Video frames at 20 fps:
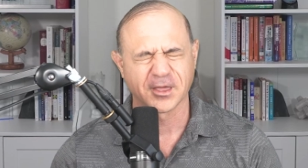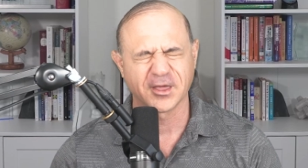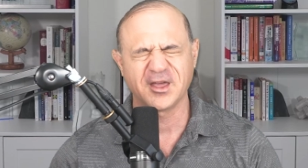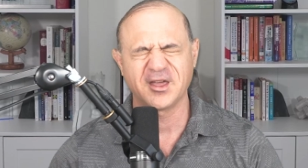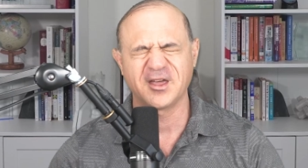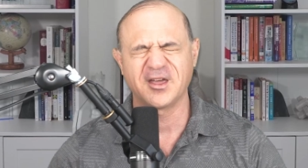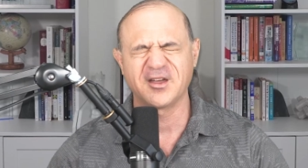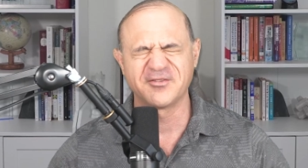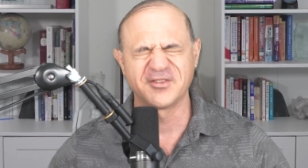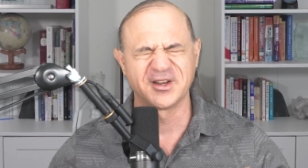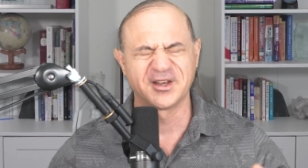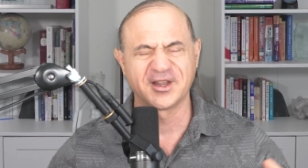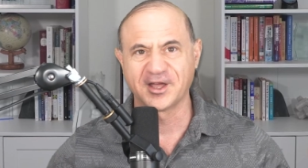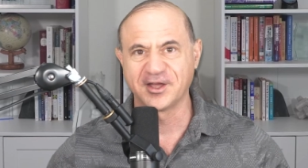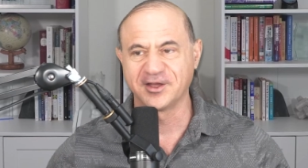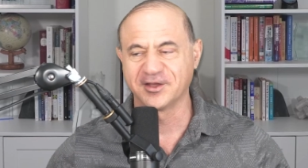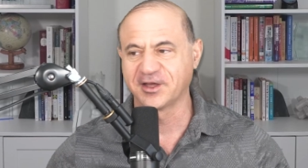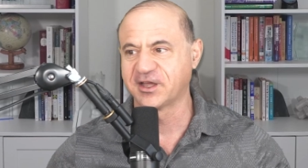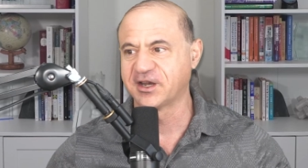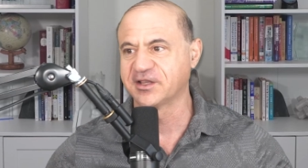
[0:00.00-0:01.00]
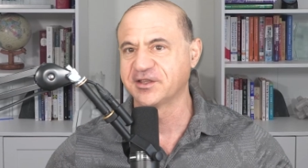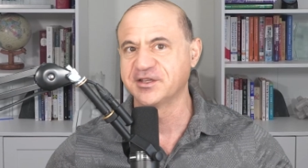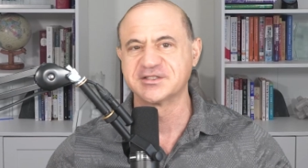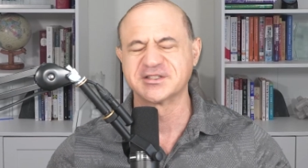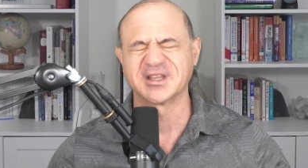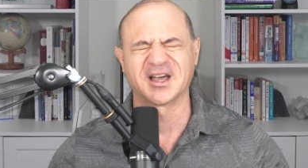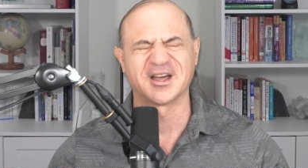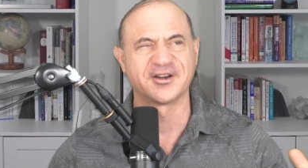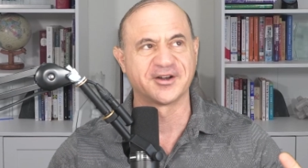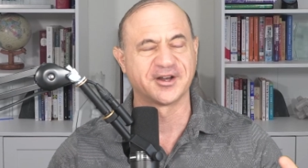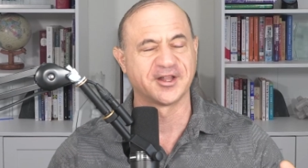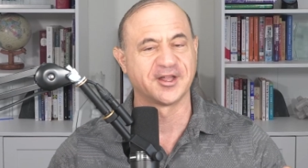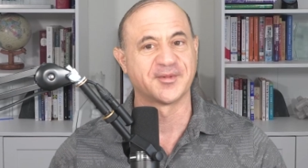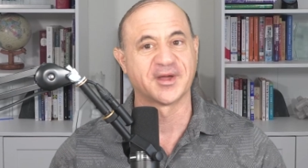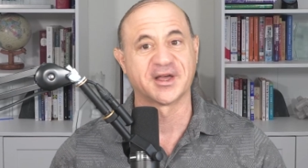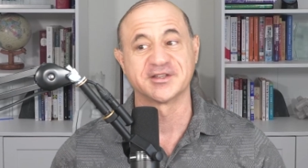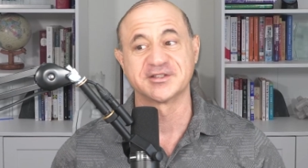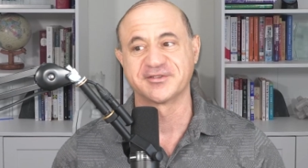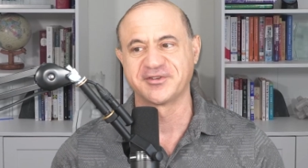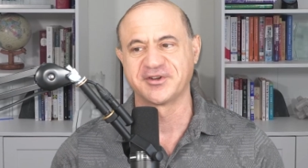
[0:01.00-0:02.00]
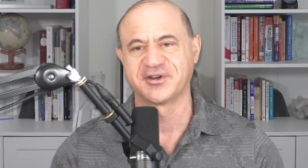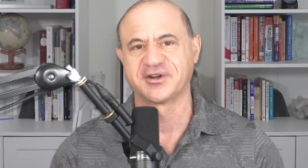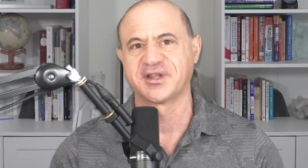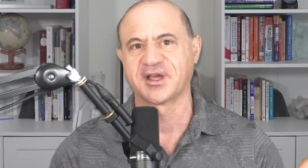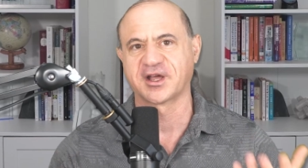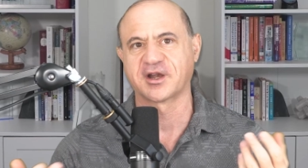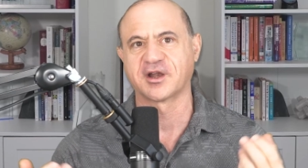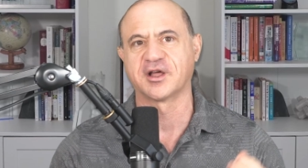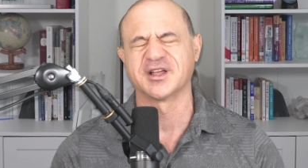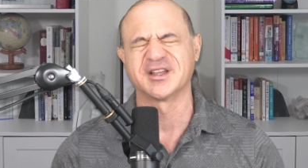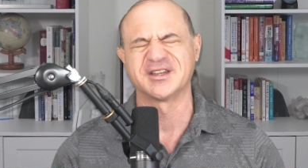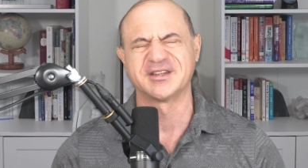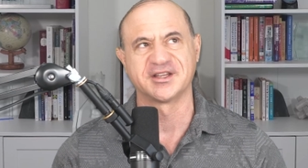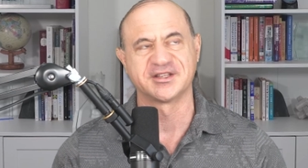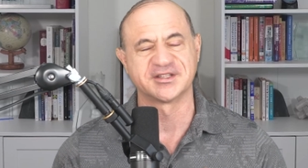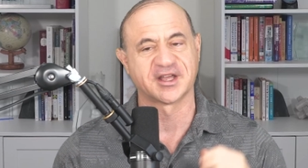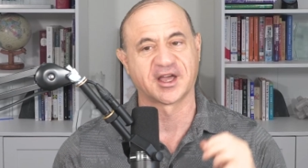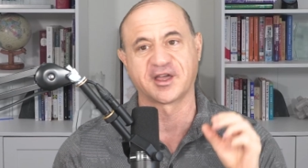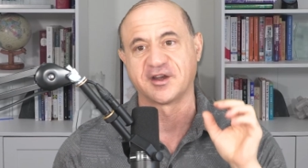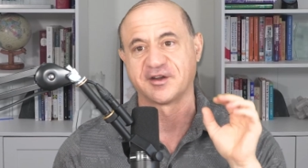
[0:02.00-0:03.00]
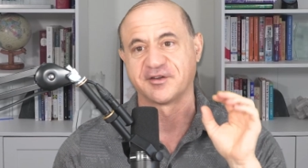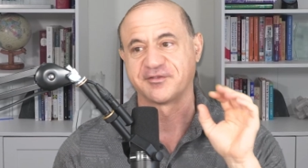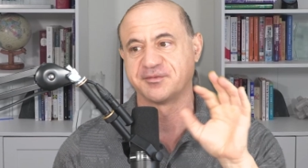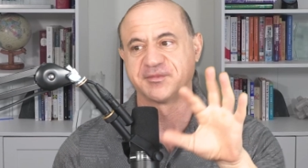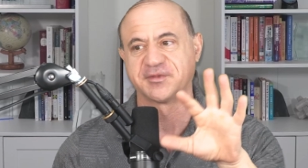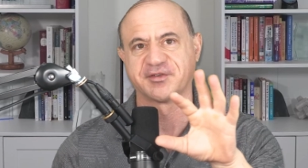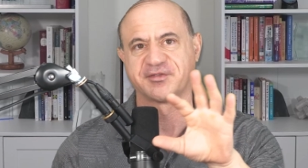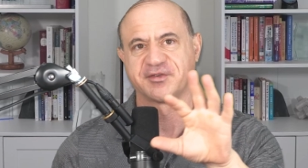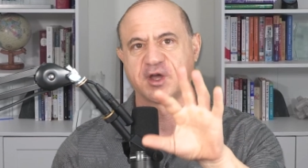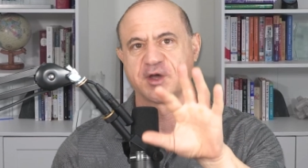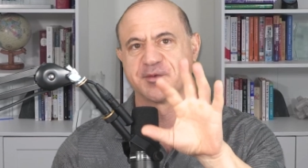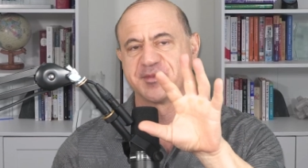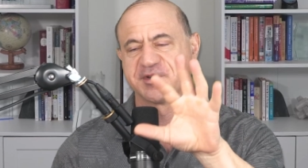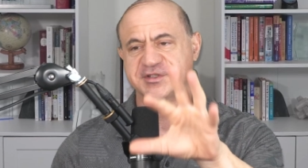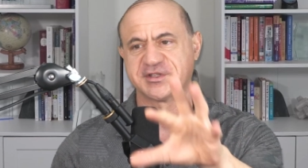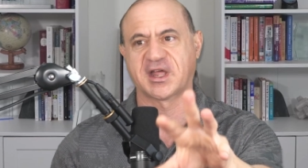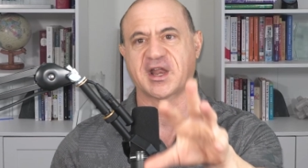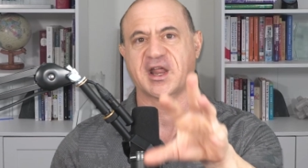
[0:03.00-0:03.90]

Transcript: Every day you'll get at least 100 emails if you're a technology executive from different companies that